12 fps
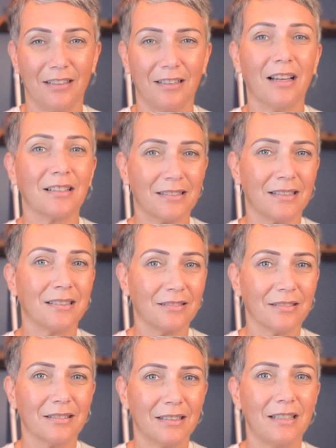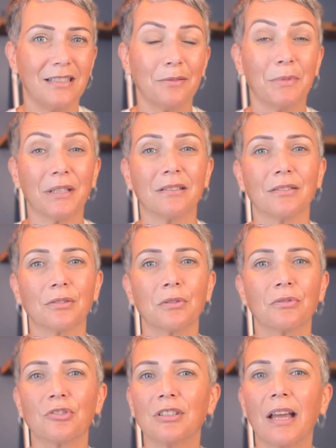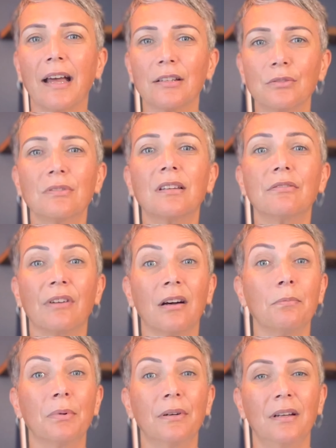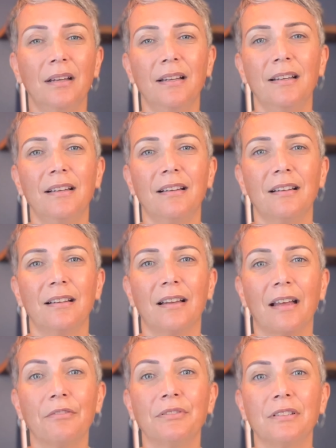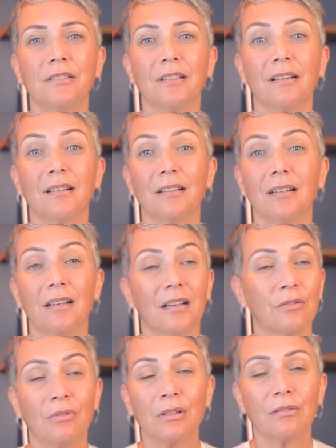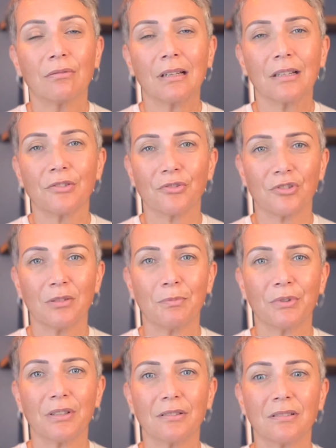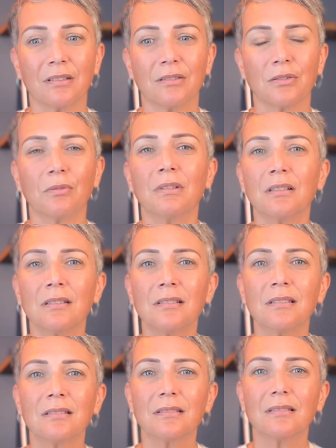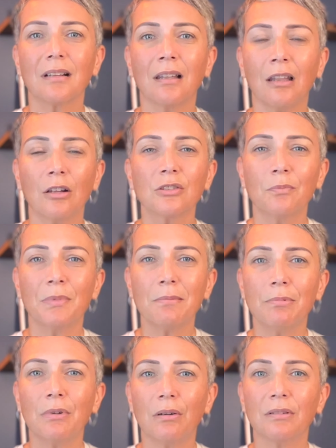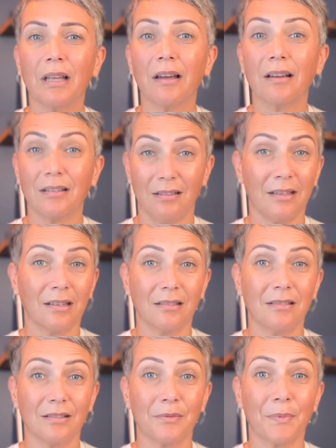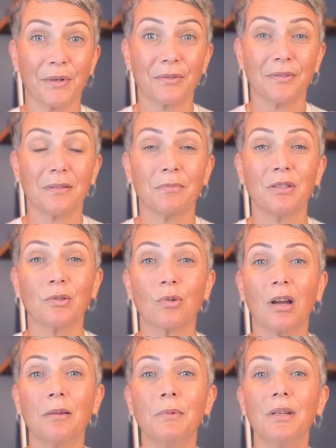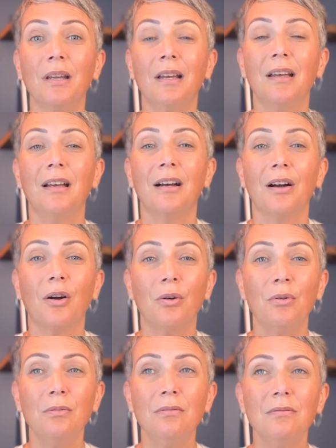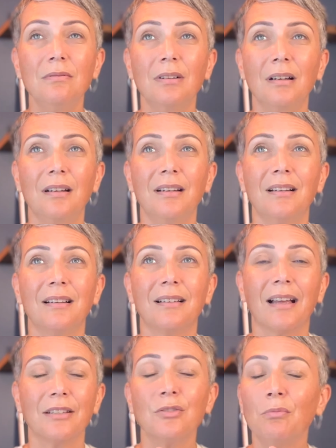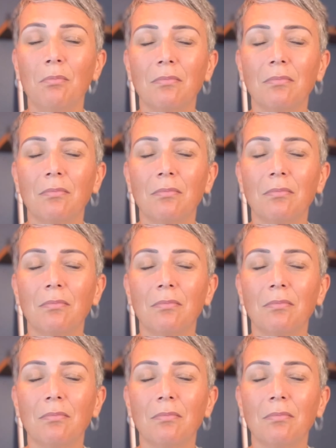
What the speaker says: As in his mother. So she had to give up having a real relationship with her son. So there is a lot of people out there like this person I'm describing who had to